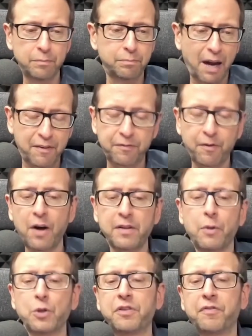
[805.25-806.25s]
by far
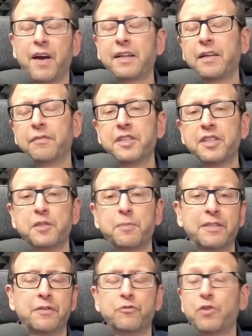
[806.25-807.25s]
the most effective, least
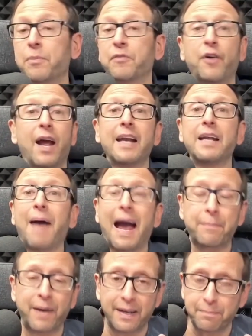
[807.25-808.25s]
expensive treatment for any
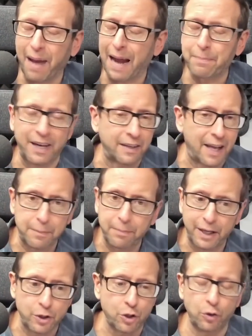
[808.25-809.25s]
back pain, leg
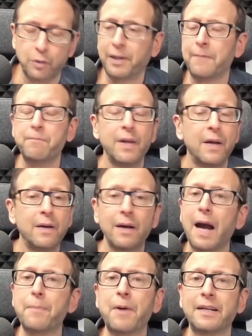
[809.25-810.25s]
pain, shoulder pain,
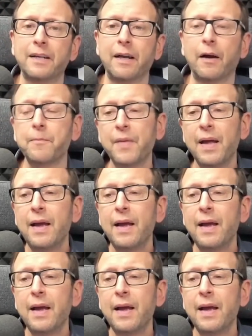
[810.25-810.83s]
chiropractic care.